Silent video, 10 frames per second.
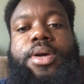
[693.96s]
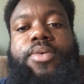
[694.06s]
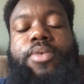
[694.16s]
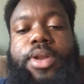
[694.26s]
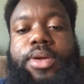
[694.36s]

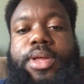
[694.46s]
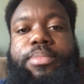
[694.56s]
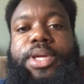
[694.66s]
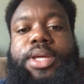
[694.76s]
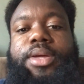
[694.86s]
whether it
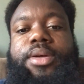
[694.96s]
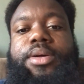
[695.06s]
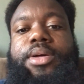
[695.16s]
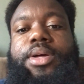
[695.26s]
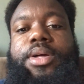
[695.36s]
be
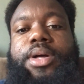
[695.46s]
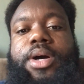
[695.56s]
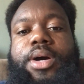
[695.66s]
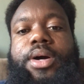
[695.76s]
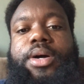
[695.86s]

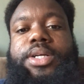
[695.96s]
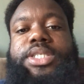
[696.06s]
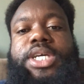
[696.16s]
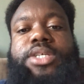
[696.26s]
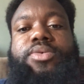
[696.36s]
a
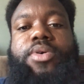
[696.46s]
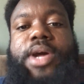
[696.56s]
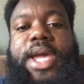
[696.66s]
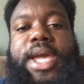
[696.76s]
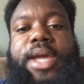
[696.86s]
sexual
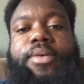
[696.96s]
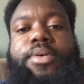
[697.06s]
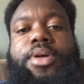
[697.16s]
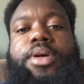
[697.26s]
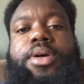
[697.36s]
act
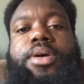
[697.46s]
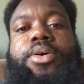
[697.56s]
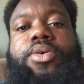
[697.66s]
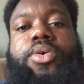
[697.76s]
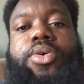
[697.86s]

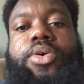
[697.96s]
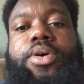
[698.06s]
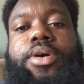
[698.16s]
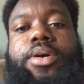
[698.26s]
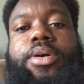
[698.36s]

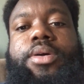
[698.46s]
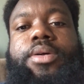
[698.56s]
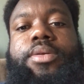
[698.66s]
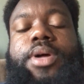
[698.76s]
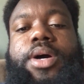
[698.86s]
or
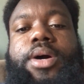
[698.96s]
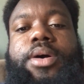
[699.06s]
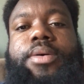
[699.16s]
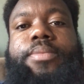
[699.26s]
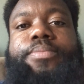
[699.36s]

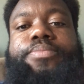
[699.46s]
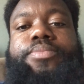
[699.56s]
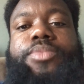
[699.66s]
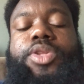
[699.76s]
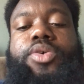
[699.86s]

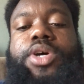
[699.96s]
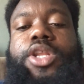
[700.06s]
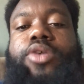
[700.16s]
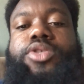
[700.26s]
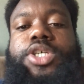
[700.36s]
doing
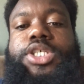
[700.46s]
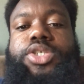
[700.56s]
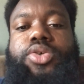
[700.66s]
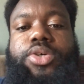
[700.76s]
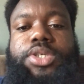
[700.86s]
no touch
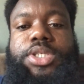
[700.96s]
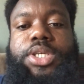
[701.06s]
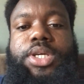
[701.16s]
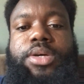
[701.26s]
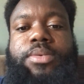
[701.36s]
torture to
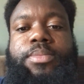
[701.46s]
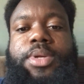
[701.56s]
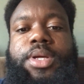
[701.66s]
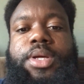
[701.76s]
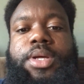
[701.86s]
them.
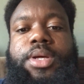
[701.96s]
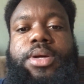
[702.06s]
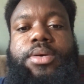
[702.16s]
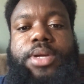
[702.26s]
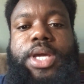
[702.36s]

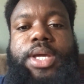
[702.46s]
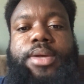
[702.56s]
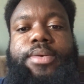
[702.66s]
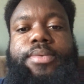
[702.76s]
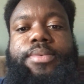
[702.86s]
Okay,
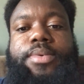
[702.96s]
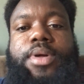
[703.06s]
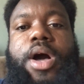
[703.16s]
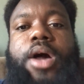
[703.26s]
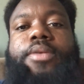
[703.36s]

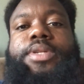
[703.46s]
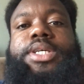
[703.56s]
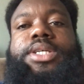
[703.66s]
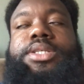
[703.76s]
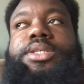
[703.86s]
all of
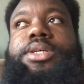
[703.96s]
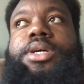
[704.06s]
this